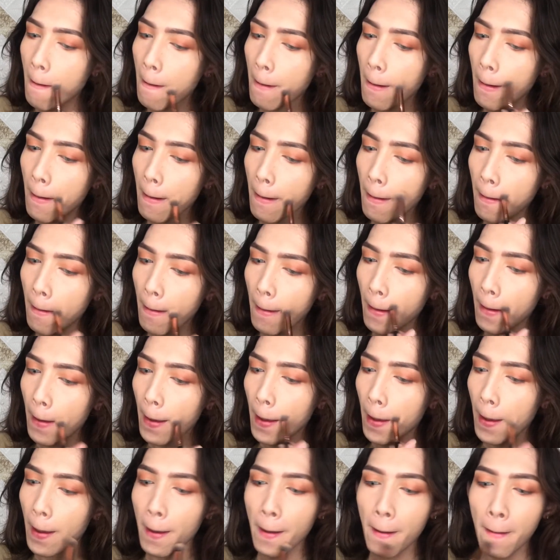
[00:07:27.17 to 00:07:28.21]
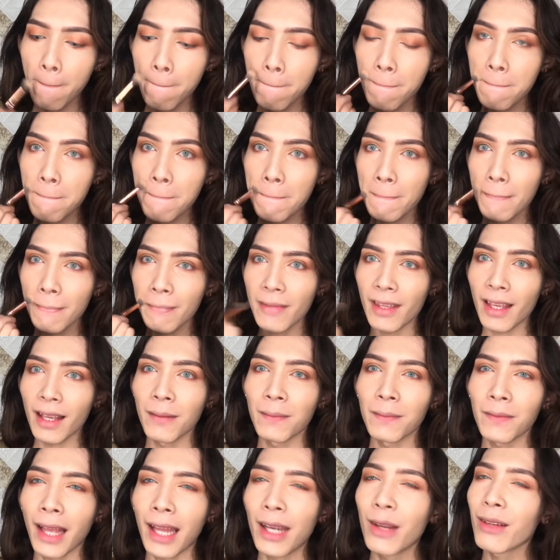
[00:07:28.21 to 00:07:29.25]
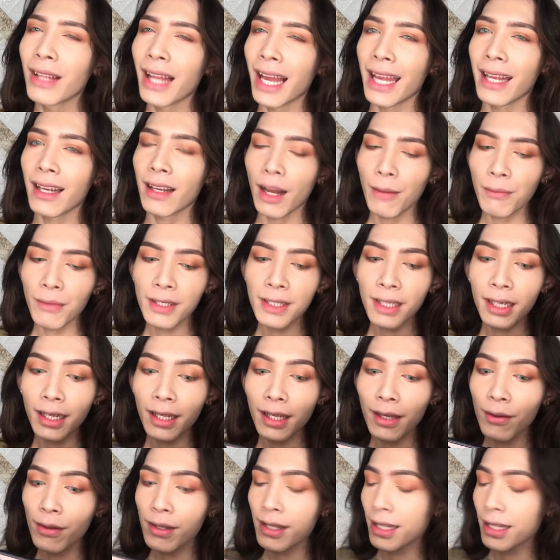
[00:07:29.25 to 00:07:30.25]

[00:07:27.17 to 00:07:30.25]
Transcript: I don't like. I'm just gonna use